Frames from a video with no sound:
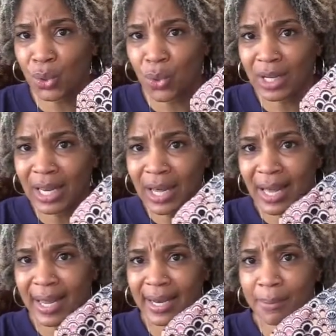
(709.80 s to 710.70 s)

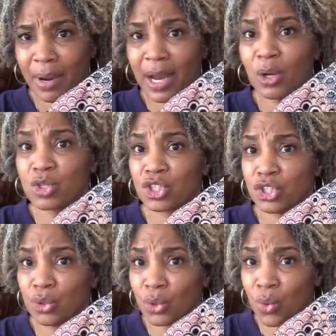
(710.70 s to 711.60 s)
online. It probably looks
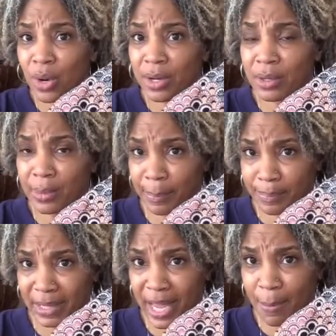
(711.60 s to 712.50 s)
cuter on the
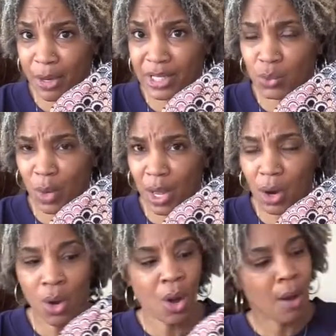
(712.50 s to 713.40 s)
camera as
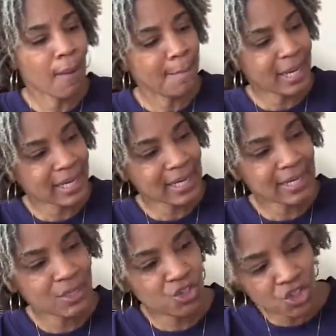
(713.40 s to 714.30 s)
well, but it
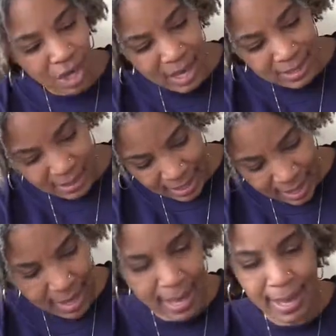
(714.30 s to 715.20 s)
is just
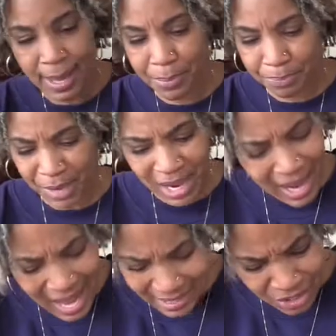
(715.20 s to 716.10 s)
a
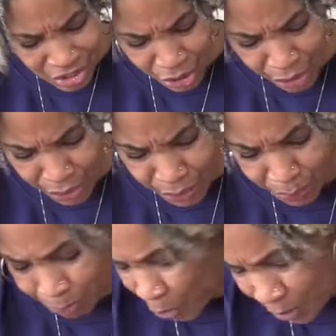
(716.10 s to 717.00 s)
cotton skirt,
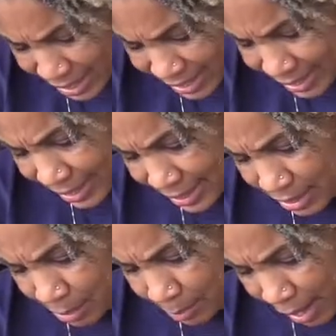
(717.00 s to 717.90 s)
which I didn't
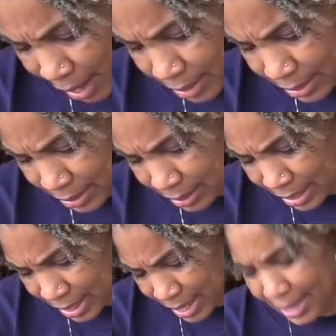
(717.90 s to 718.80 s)
expect,
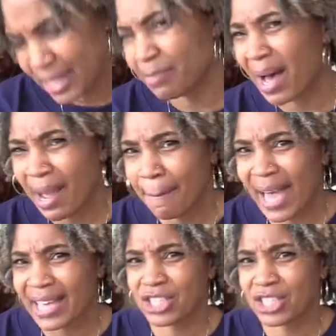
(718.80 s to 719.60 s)
and it's by MAC